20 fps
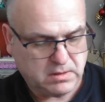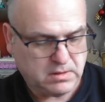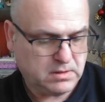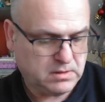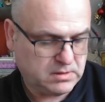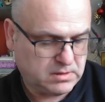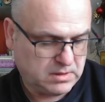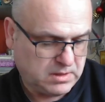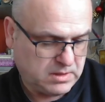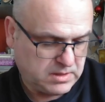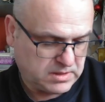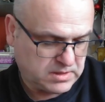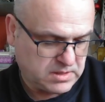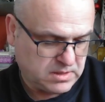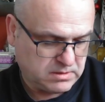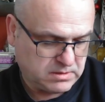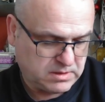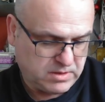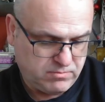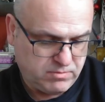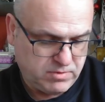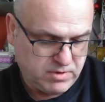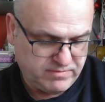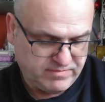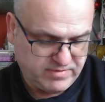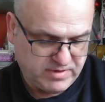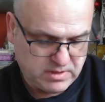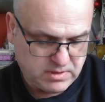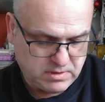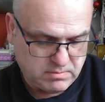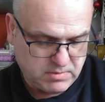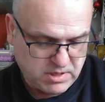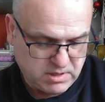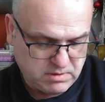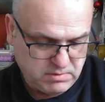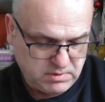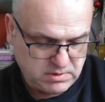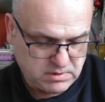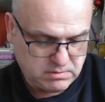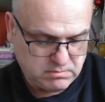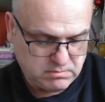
So I can't get rid of it at the moment.